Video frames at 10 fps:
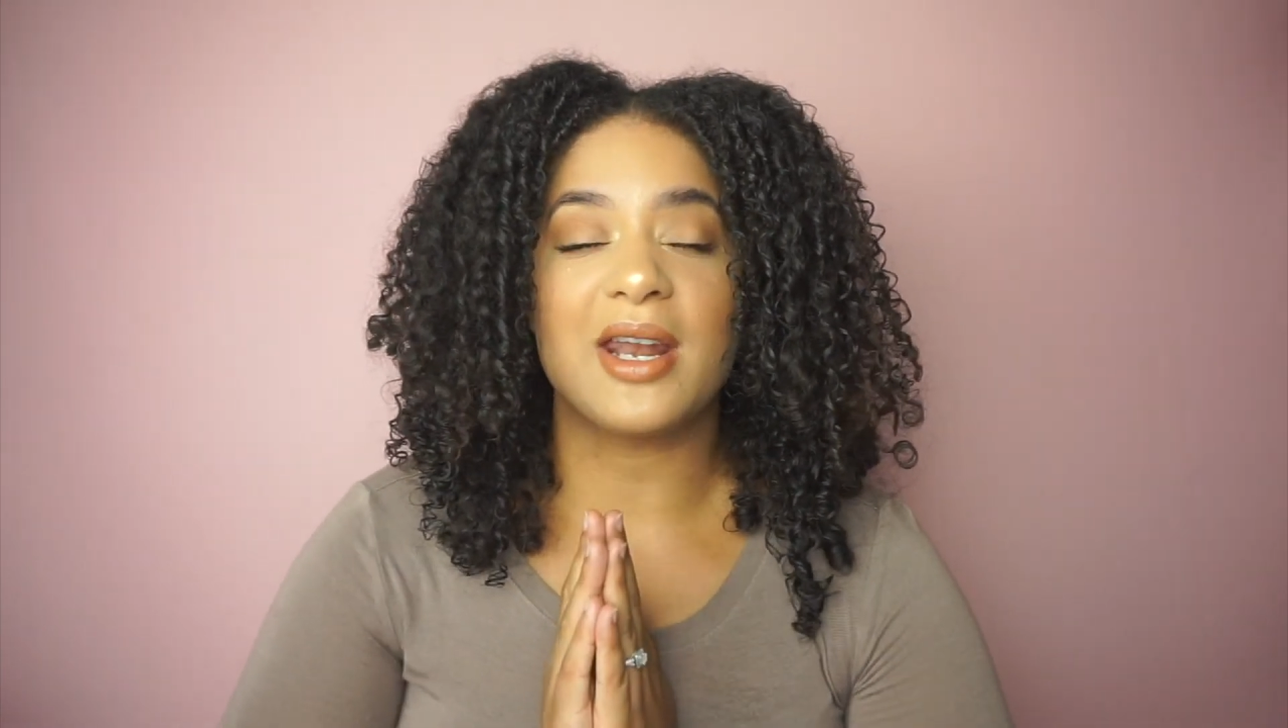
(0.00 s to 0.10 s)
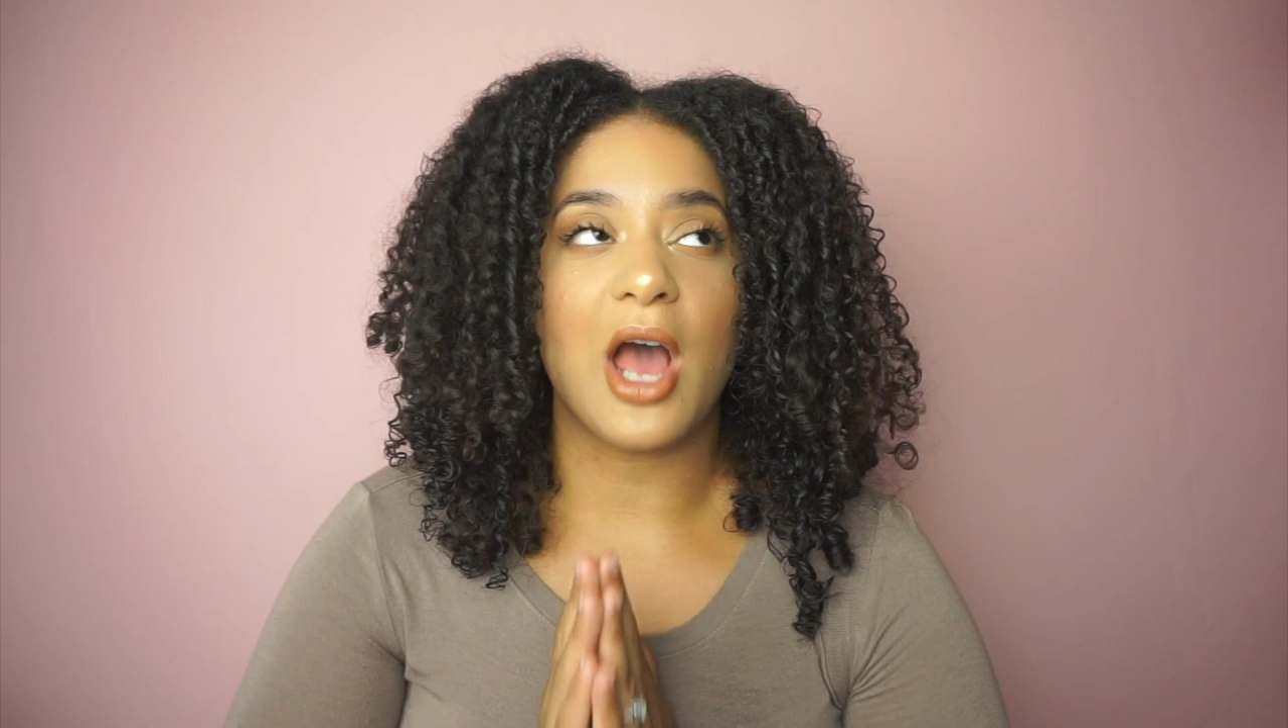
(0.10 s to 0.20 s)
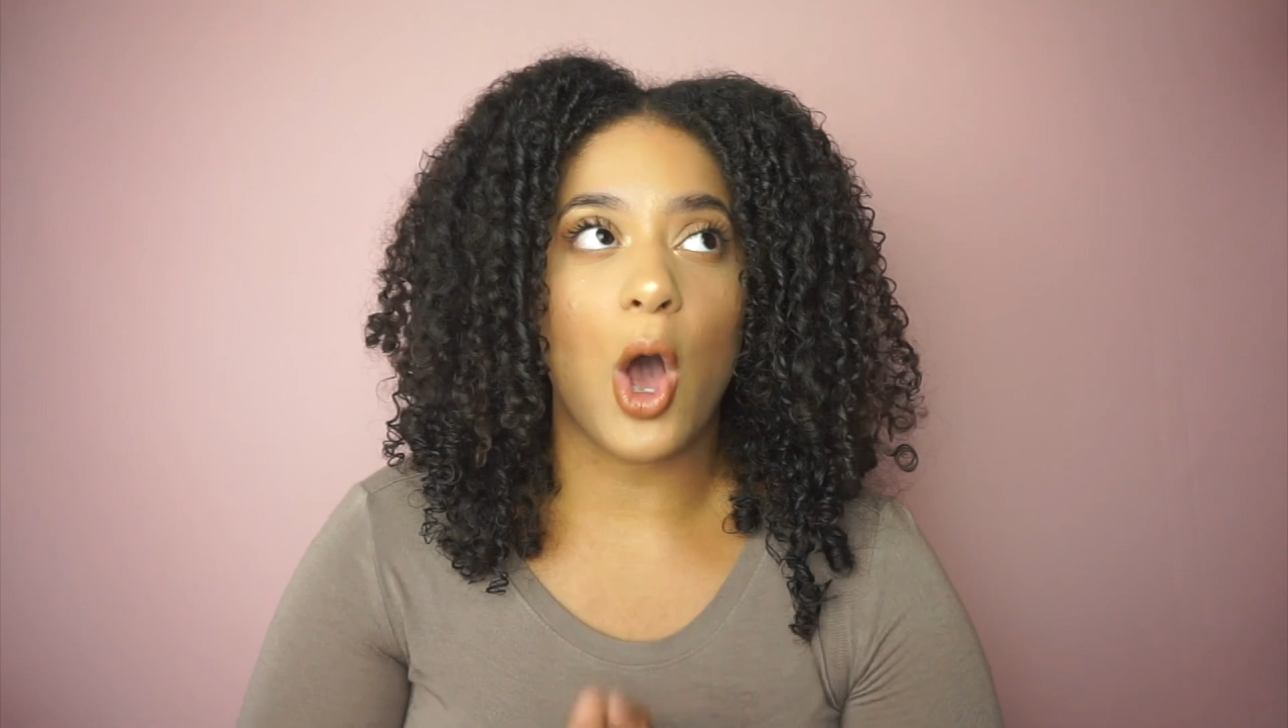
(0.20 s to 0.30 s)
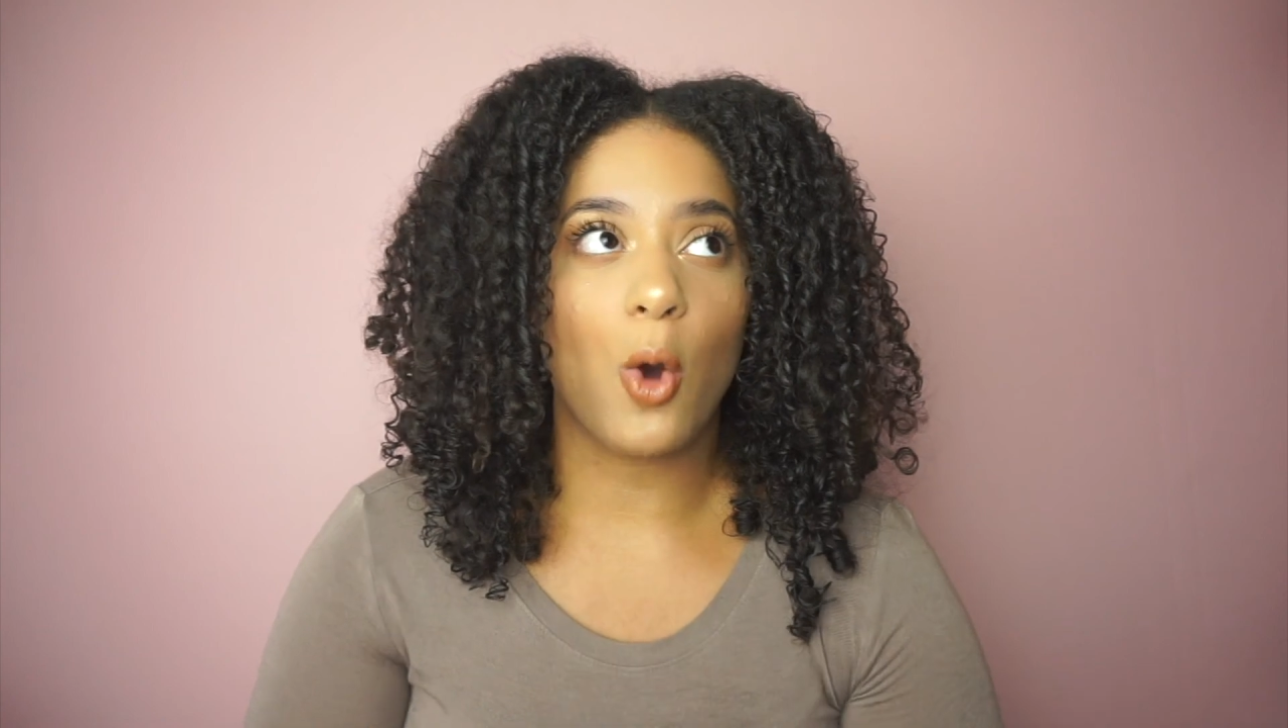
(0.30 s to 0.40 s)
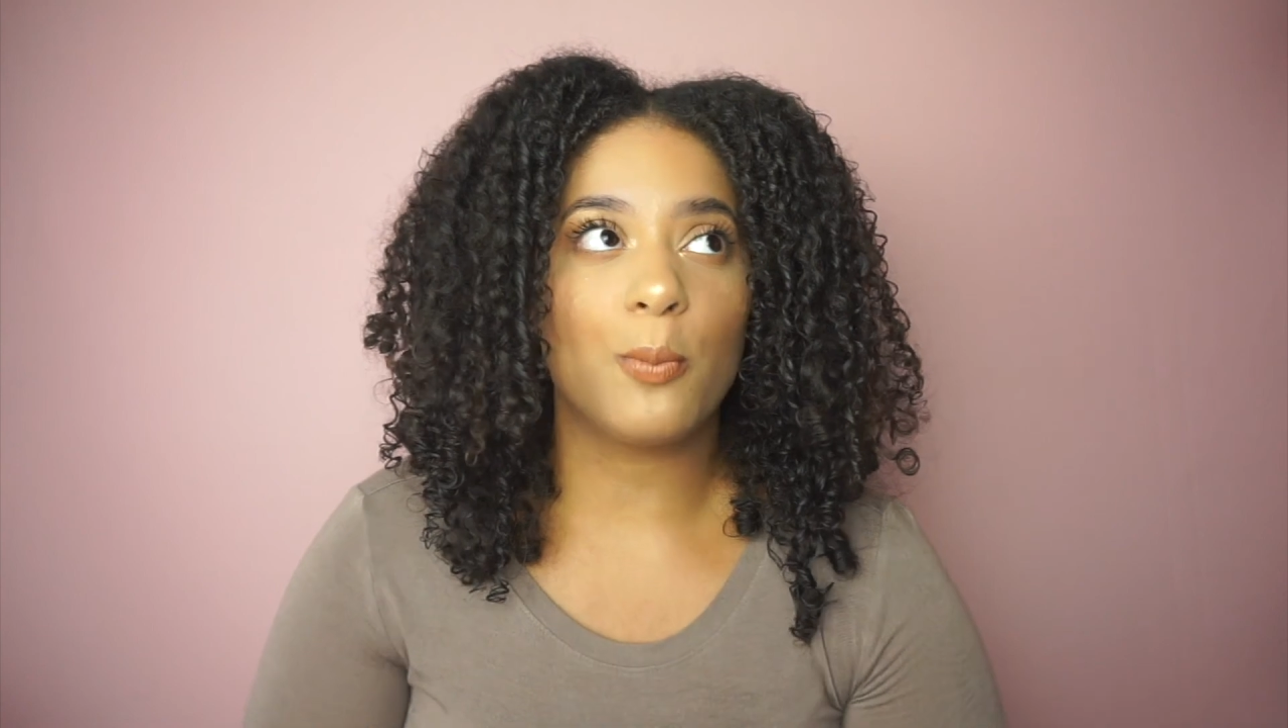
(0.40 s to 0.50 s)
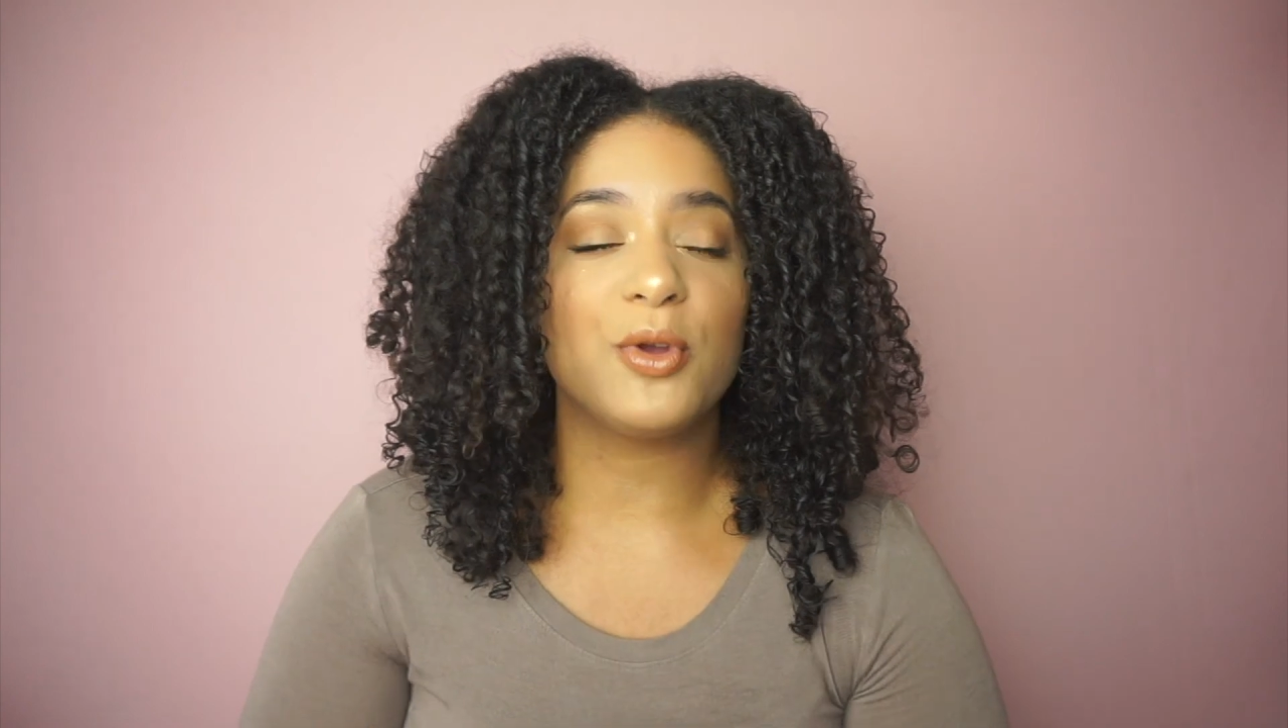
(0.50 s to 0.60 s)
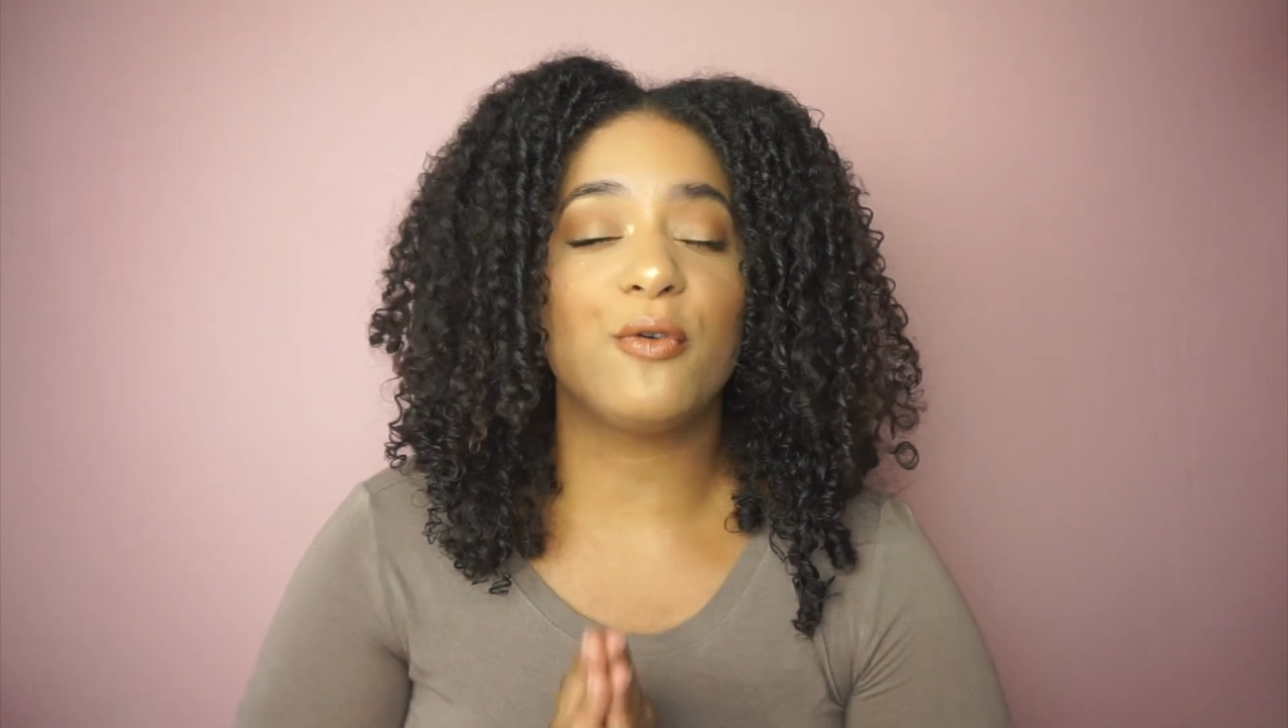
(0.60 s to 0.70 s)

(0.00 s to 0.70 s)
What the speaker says: help you